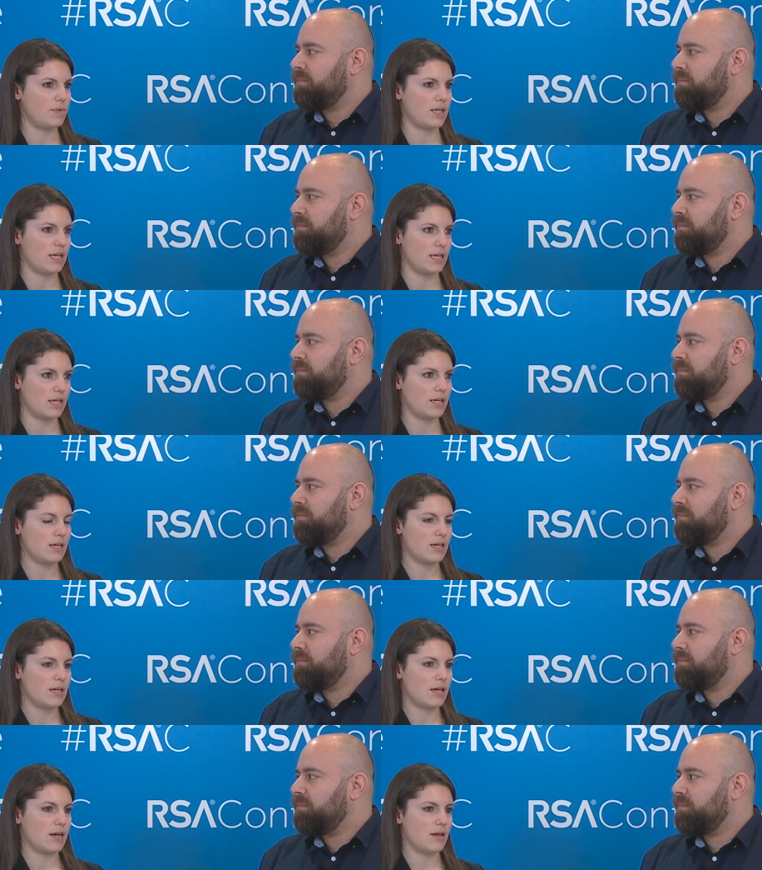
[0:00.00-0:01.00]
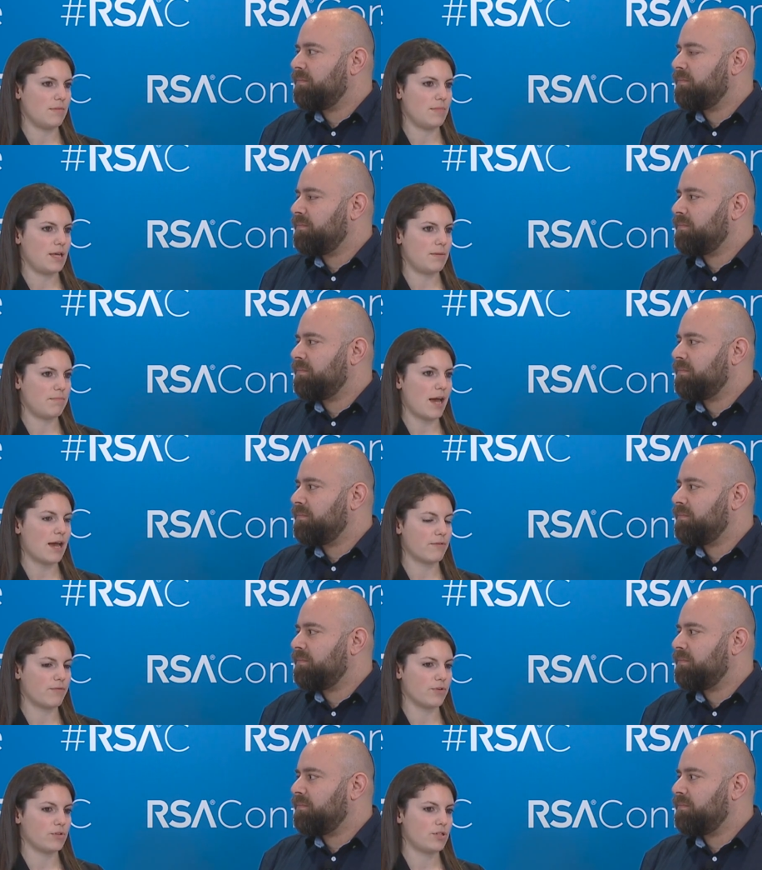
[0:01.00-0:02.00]
Speaker 1: could be um,
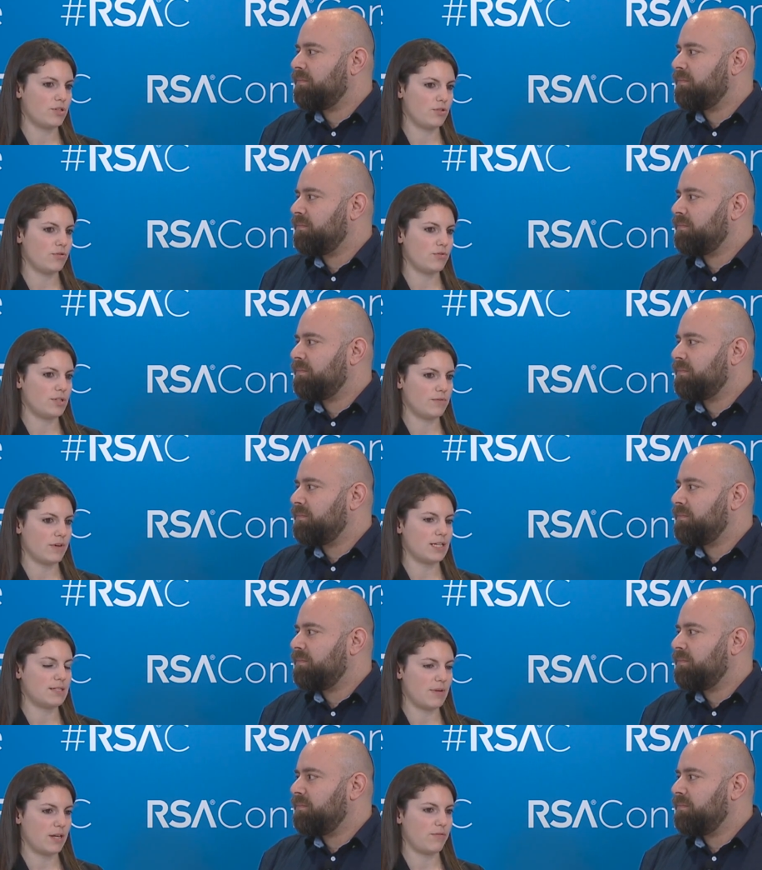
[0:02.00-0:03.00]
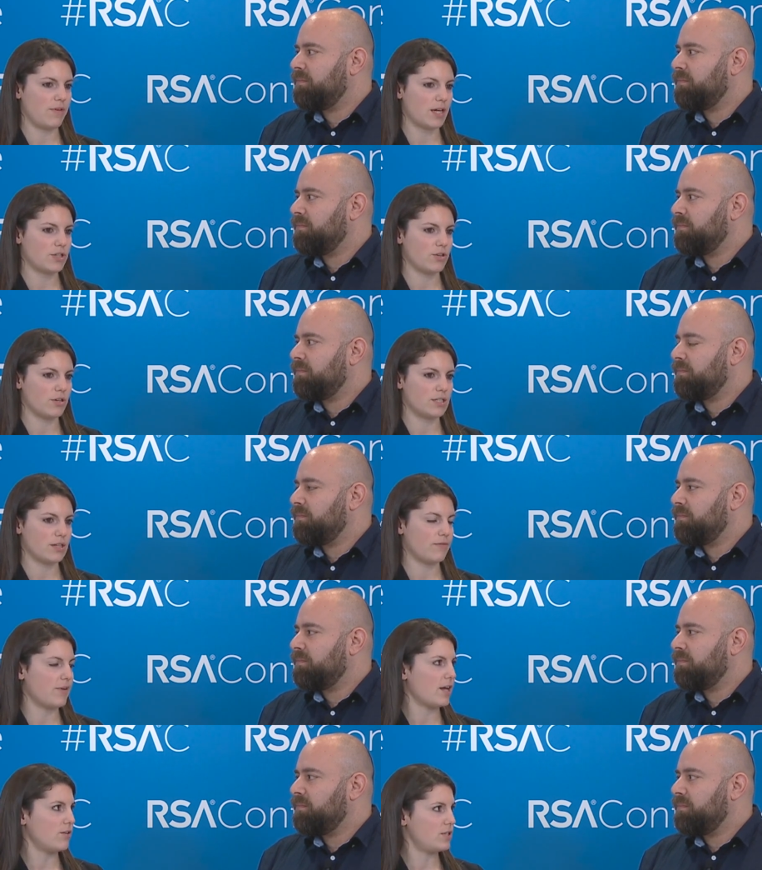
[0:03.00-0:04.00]
impactful to device manufacturers
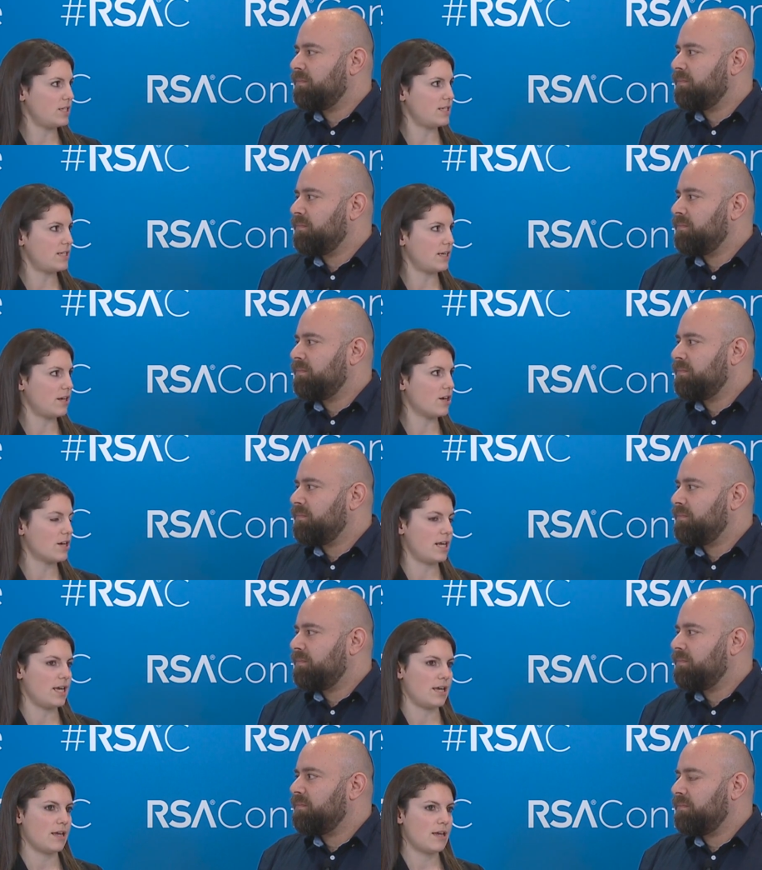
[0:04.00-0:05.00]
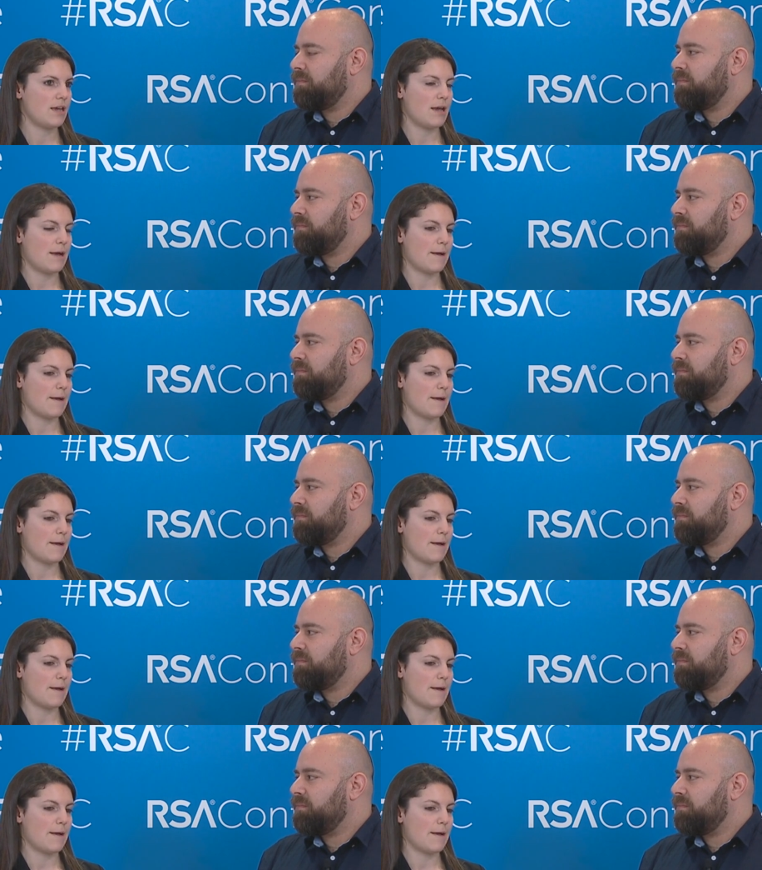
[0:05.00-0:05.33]
of IoT security.